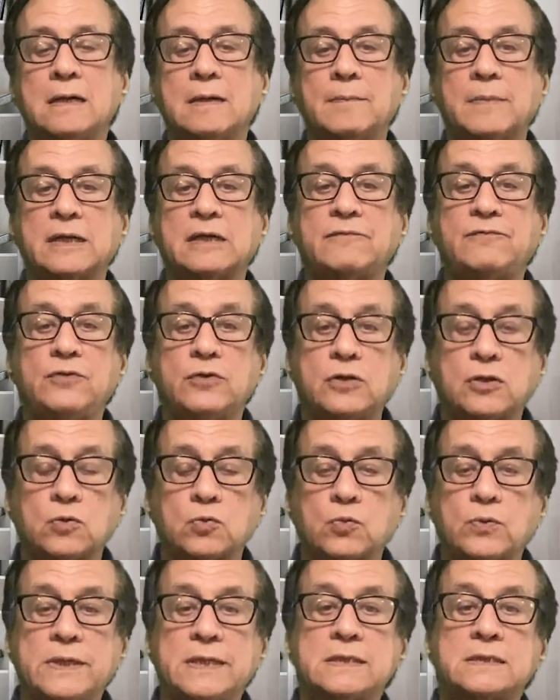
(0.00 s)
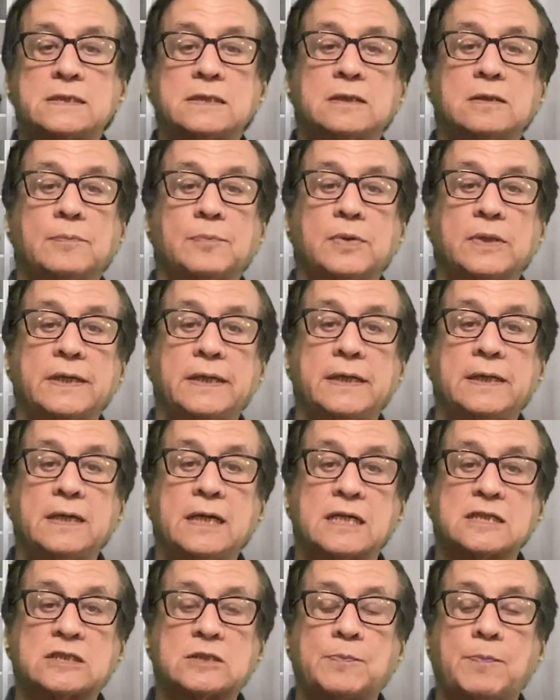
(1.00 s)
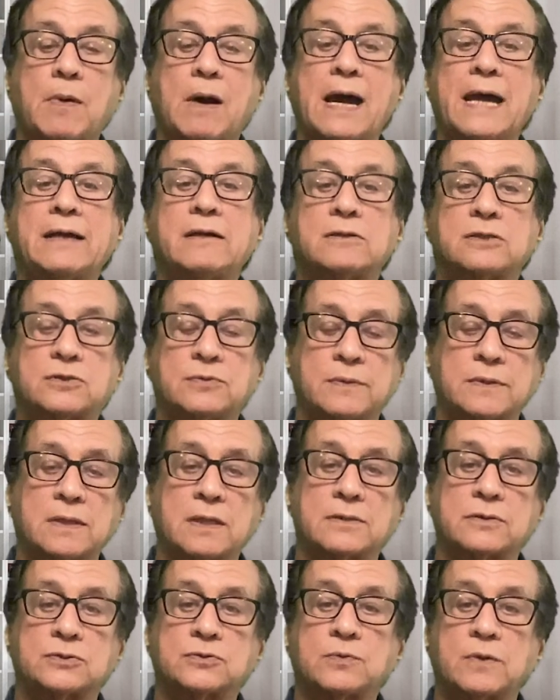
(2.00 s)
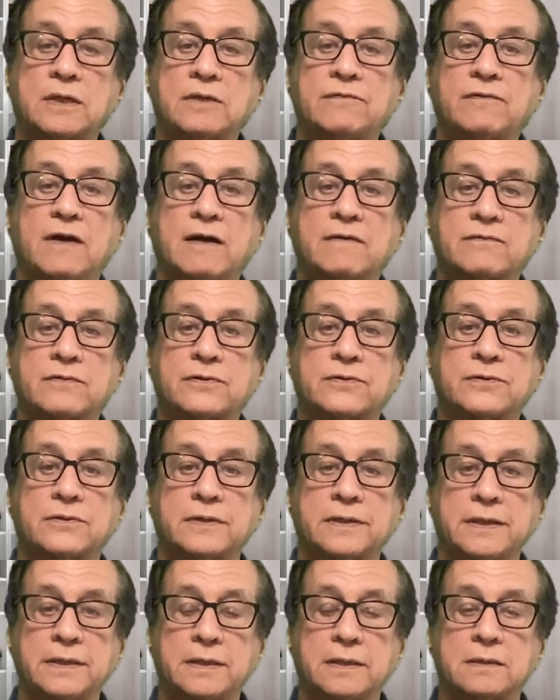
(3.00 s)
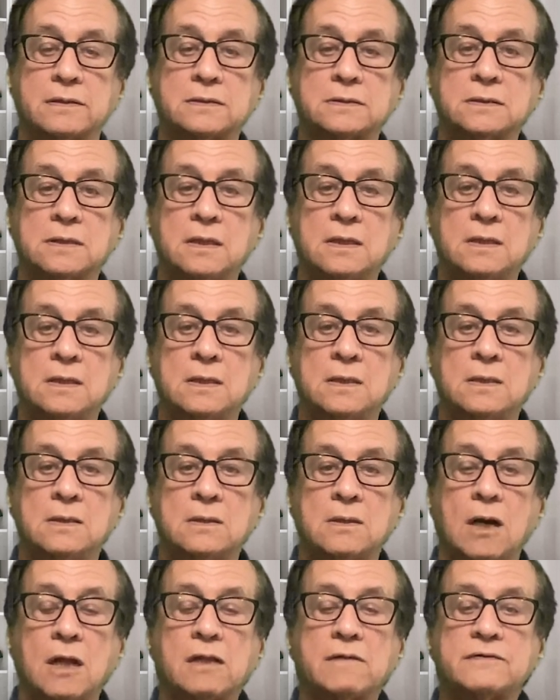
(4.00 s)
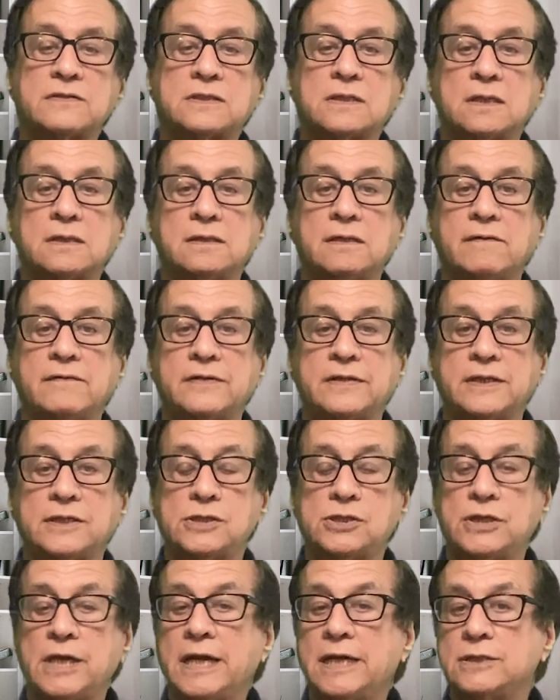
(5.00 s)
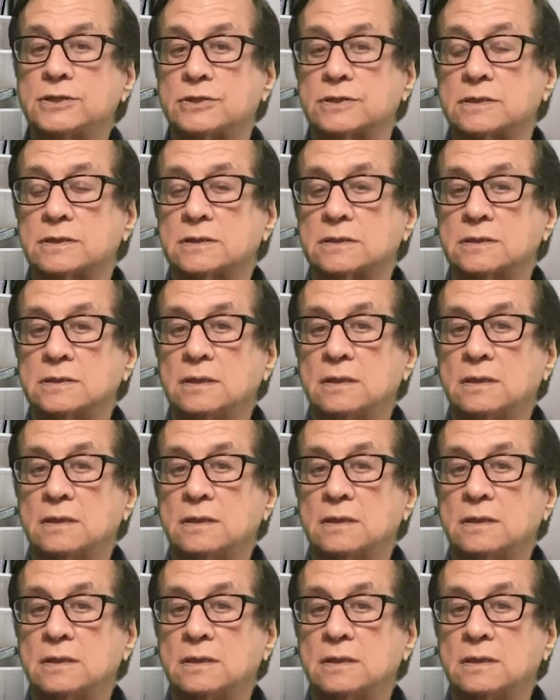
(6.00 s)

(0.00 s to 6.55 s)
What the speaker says: But if you can reasonably aspire to another 25 or 30 years, all of a sudden everything changes.